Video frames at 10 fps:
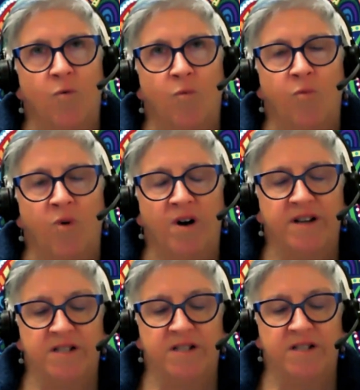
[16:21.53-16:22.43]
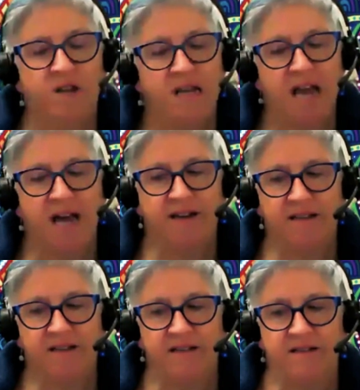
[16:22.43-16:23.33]
what it's looking at
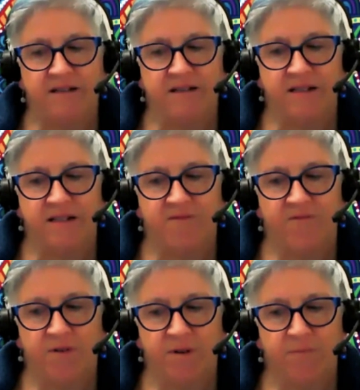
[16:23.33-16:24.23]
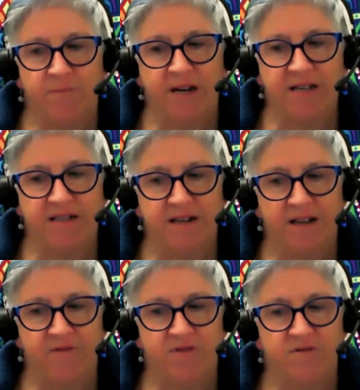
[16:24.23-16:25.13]
is there's some very base
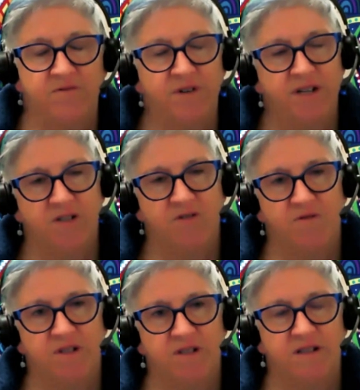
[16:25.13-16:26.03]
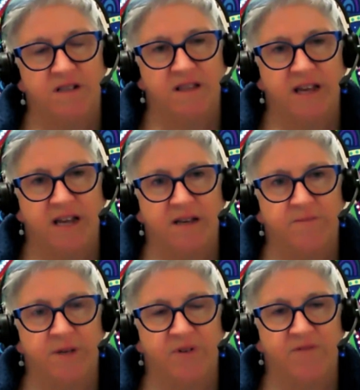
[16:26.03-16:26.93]
level resources that can
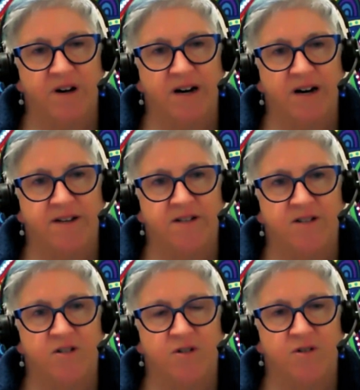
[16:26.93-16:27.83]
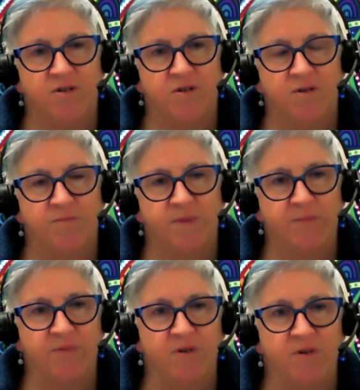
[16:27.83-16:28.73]
be provided to
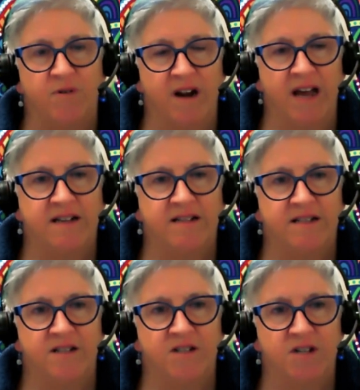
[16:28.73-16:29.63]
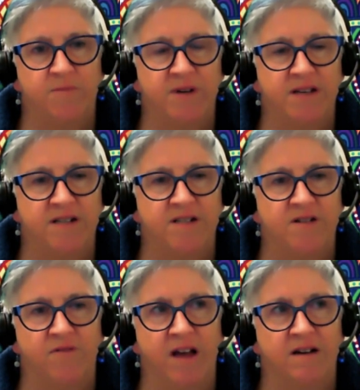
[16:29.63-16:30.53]
people who are accessing GPs
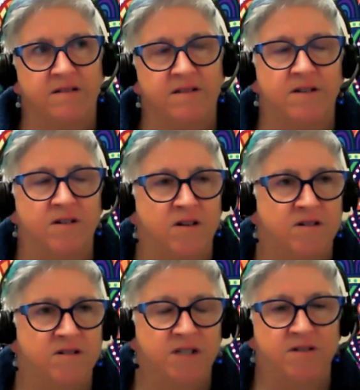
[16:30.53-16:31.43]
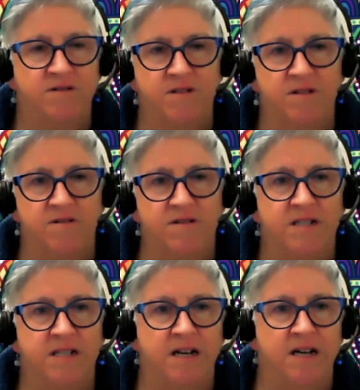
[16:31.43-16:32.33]
around naloxone
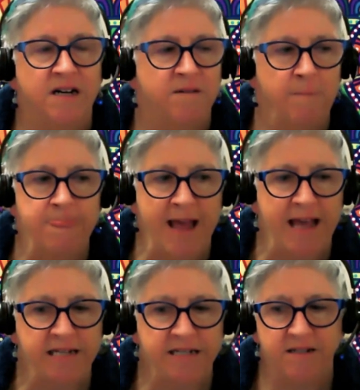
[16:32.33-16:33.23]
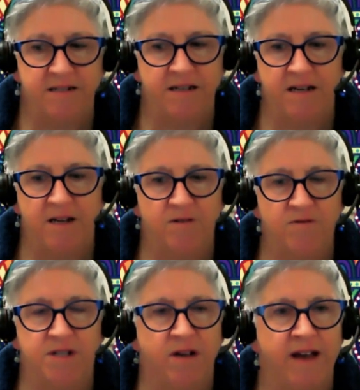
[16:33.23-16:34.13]
use and
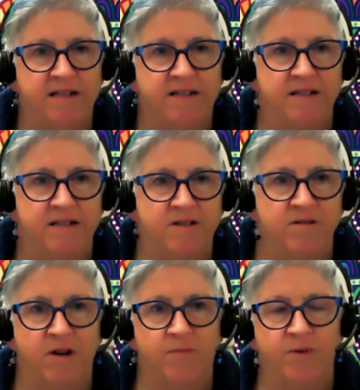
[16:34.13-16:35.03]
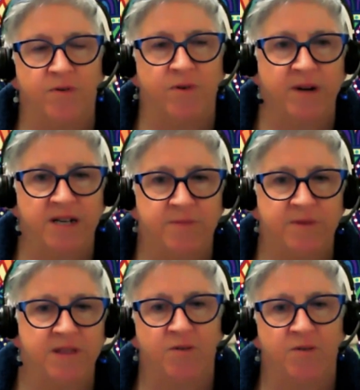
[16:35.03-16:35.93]
also access to opioid
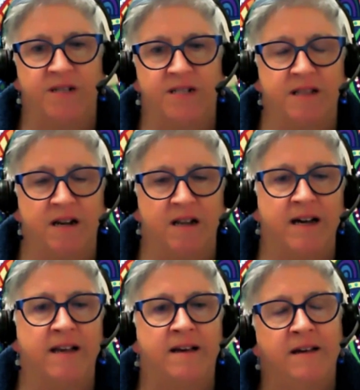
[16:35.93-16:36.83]
replacement therapies and the like.